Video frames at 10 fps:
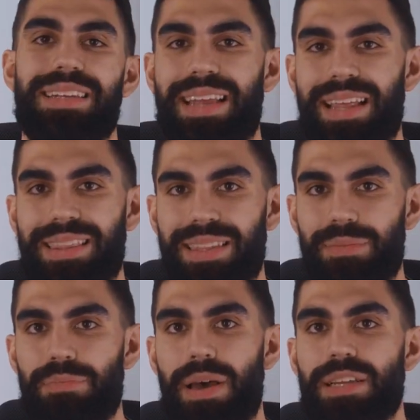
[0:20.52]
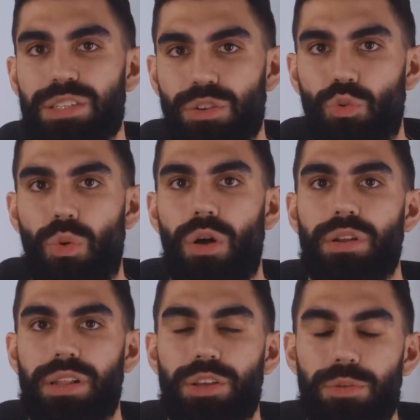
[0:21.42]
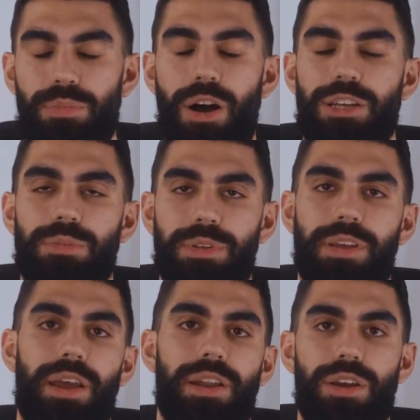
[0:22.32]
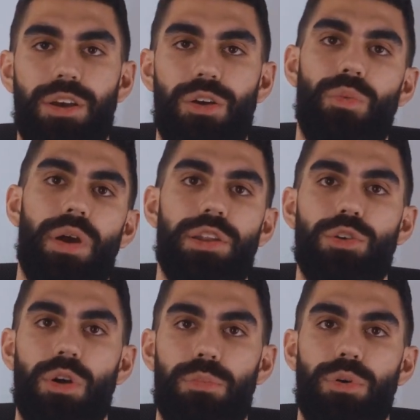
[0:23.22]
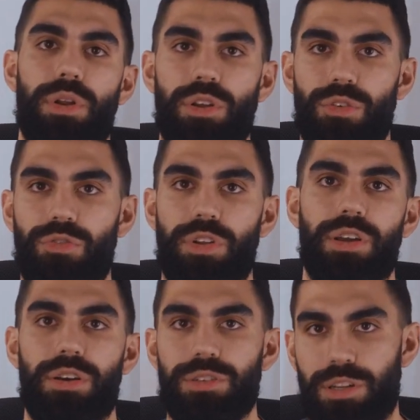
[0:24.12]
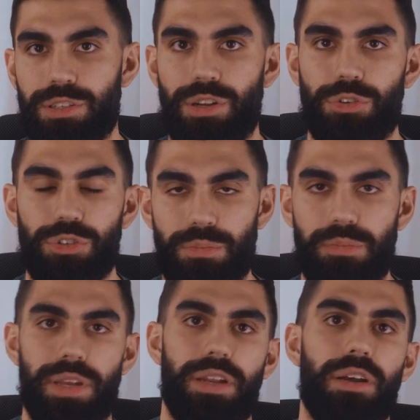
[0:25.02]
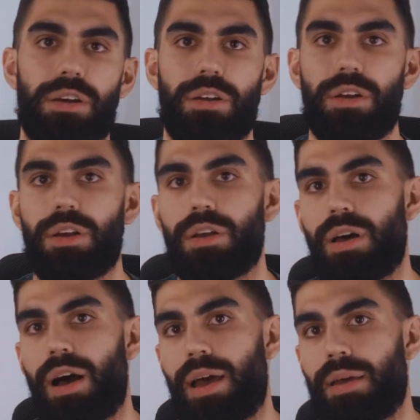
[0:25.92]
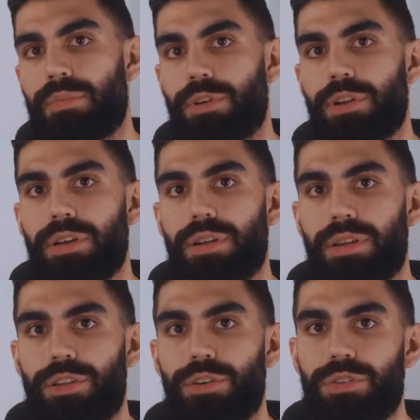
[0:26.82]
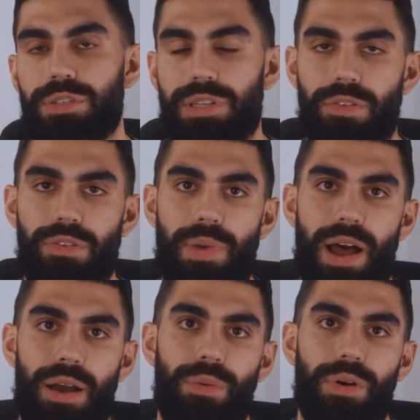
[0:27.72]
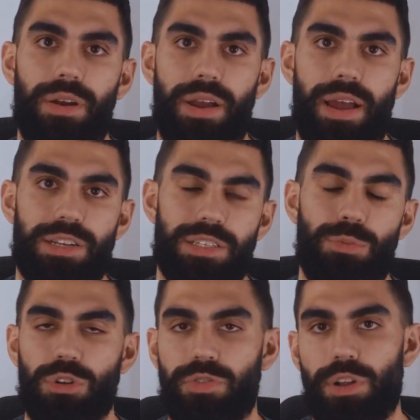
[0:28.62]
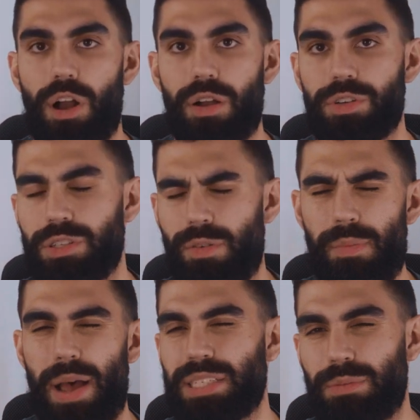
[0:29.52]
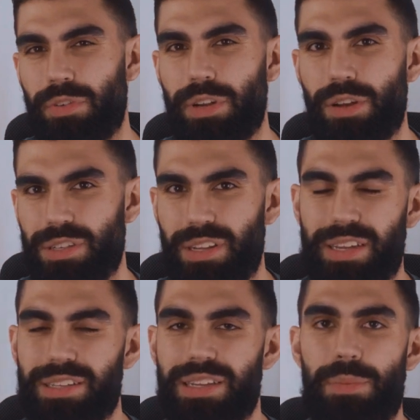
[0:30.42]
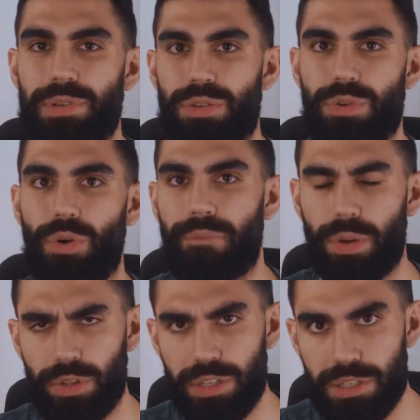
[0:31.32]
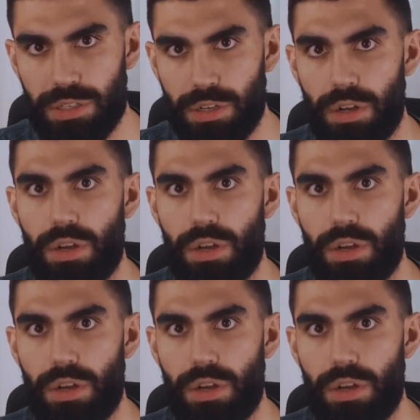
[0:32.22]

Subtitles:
to get the best quality that you possibly can when you are putting your videos on social media. I'm gonna use some of my work as a sports videographer, some of my basketball videos as like examples as we're going through this.